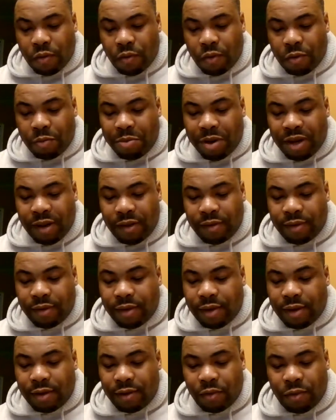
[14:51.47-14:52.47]
replaced
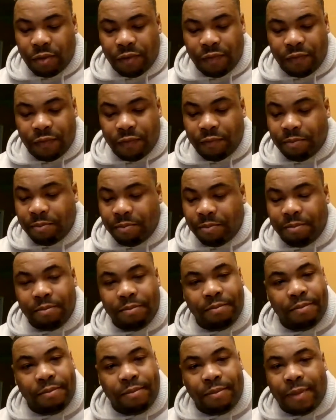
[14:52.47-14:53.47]
this with,
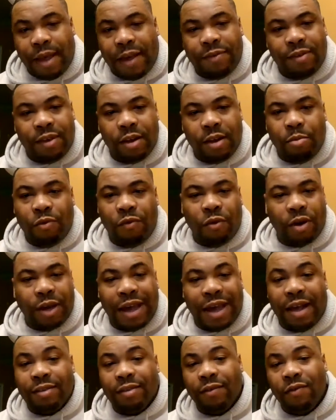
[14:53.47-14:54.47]
I said before,
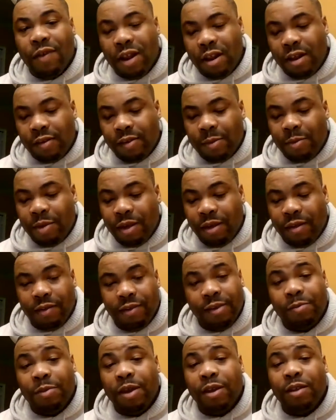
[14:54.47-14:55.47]
Castlevania
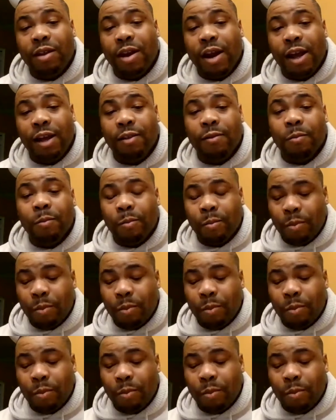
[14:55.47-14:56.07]
Symphony of the Night.